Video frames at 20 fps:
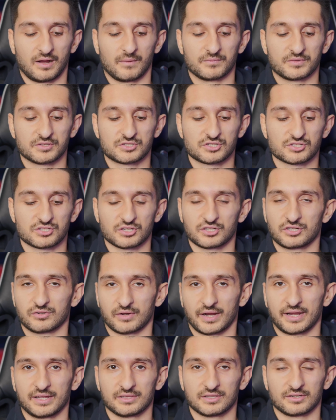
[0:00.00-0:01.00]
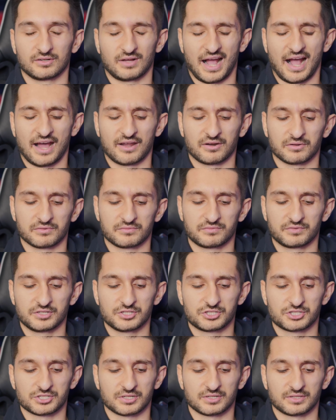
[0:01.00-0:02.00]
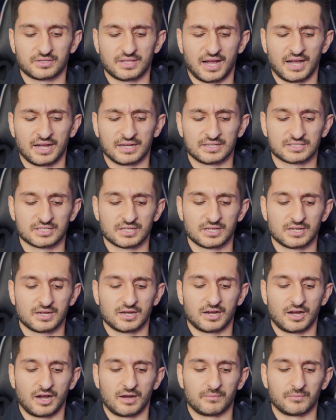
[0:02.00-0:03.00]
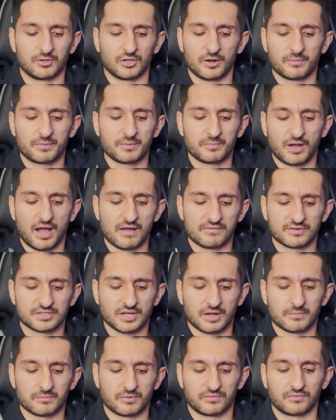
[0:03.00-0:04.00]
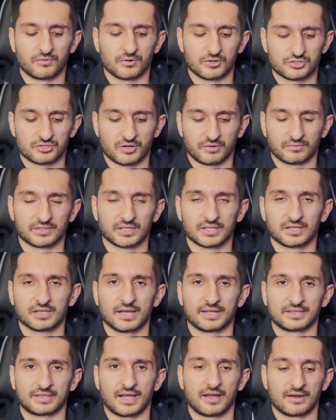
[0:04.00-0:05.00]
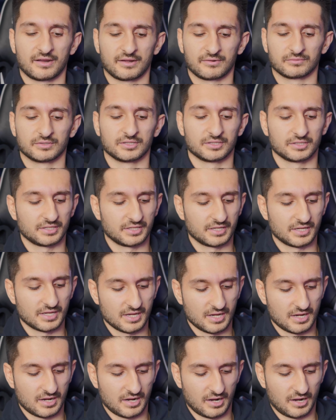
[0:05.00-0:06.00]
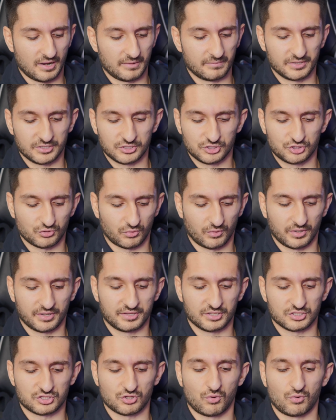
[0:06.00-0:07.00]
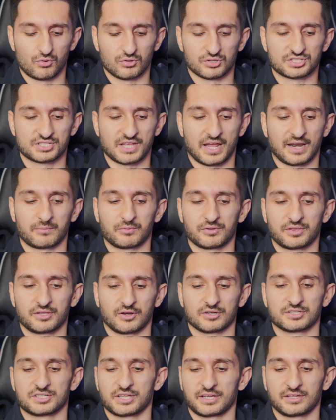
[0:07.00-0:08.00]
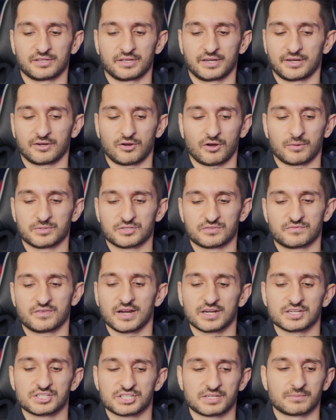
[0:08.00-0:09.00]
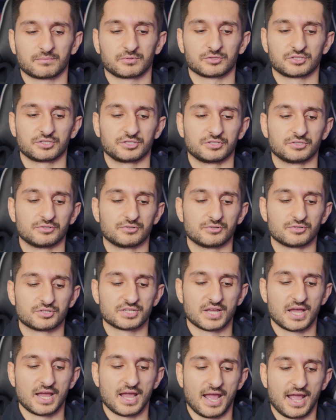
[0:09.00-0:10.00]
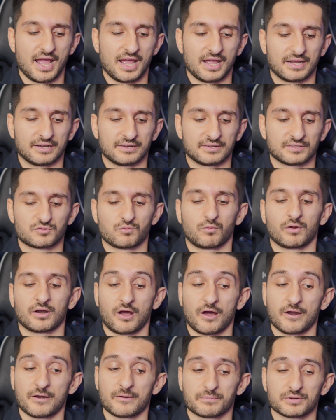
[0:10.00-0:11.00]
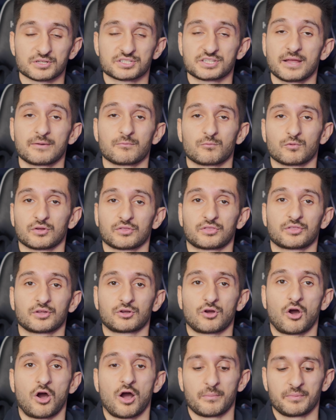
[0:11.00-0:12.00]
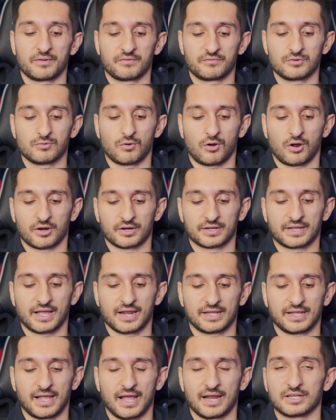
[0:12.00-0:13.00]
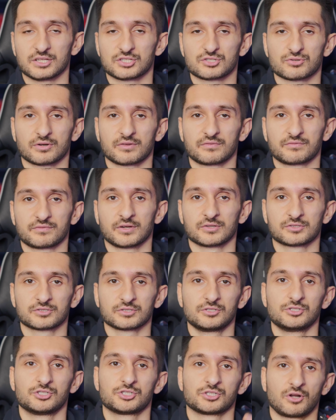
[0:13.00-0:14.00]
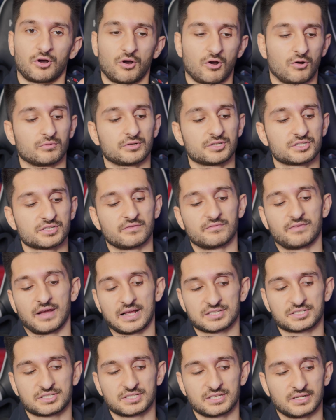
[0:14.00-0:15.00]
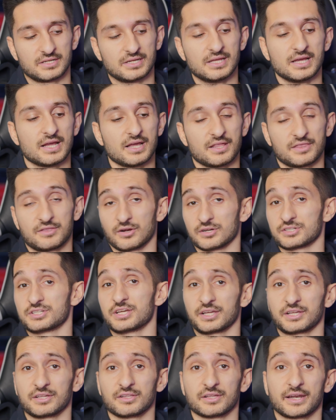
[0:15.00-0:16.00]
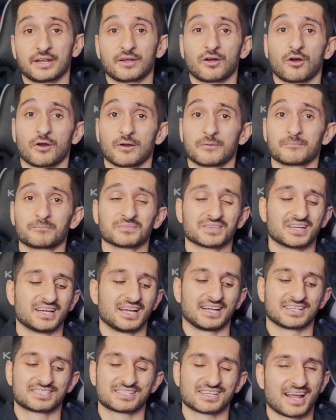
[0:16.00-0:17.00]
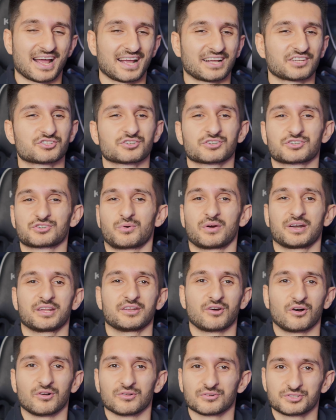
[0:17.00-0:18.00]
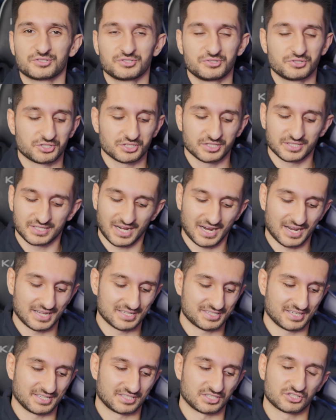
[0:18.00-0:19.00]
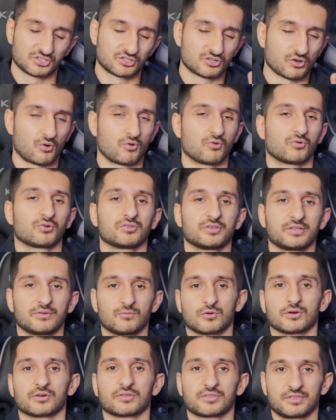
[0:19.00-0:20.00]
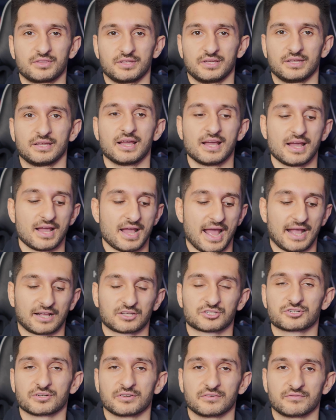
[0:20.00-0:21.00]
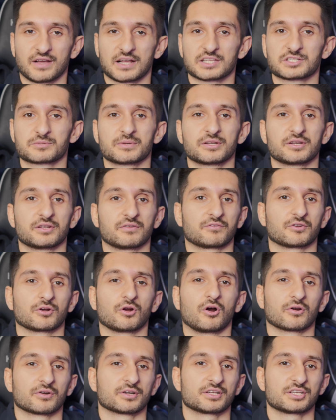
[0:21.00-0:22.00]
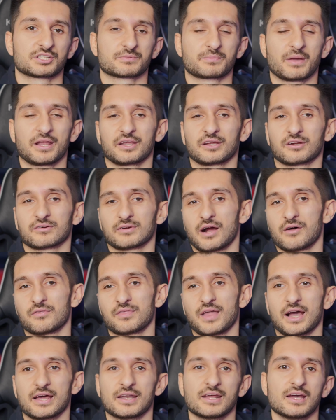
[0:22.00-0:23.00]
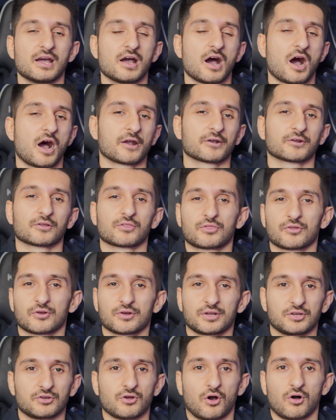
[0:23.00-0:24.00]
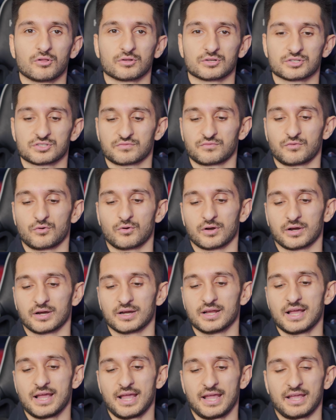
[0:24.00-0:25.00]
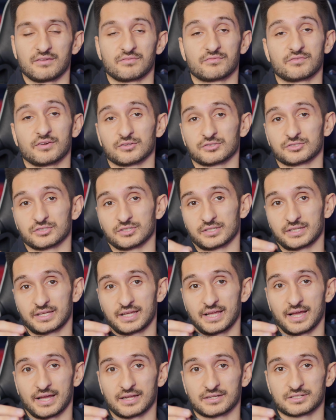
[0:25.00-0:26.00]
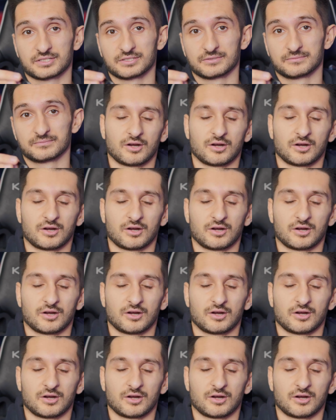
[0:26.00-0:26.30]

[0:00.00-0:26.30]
This is a great little add-on feature that a lot of people haven't done before, so I really like that. I really enjoy this whole setup with the articulating arm. It's very simple to use, and it's 100% worth the cop. If you are getting any sort of filter, you should always invest in the articulating arm. It's an extra $20 usually, guys. It's totally worth the extra investment if you're already spending around that $130 for a filter kit.